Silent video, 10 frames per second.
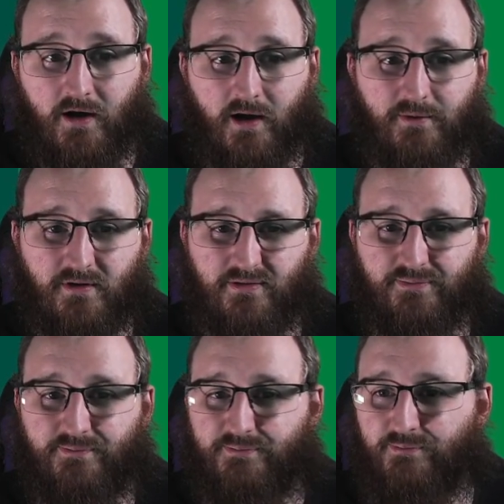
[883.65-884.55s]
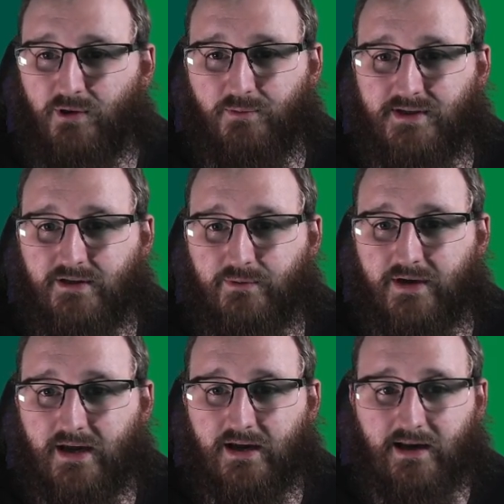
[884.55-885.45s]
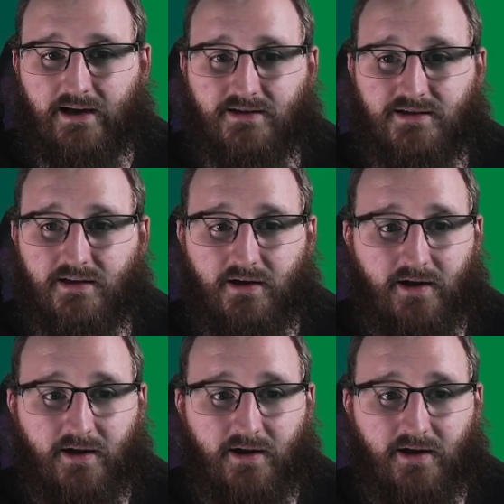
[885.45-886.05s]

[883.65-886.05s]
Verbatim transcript: I mean, what are we doing here, lads?